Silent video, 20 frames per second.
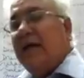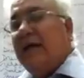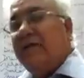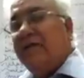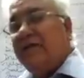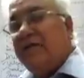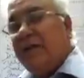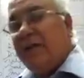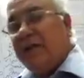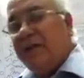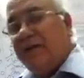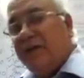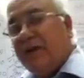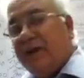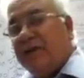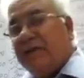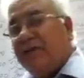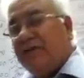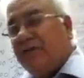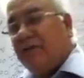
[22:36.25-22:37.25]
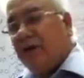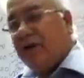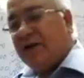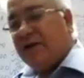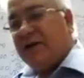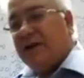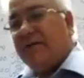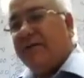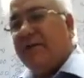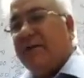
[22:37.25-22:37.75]
And if there
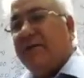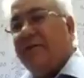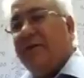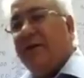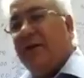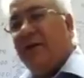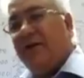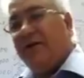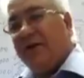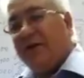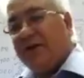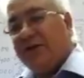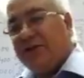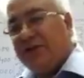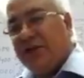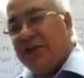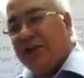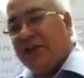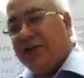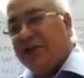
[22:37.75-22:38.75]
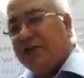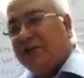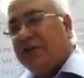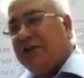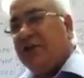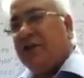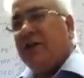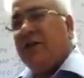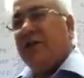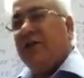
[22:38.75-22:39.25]
was, for example, bill of
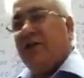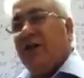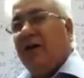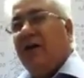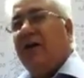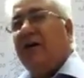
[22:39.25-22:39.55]
exchange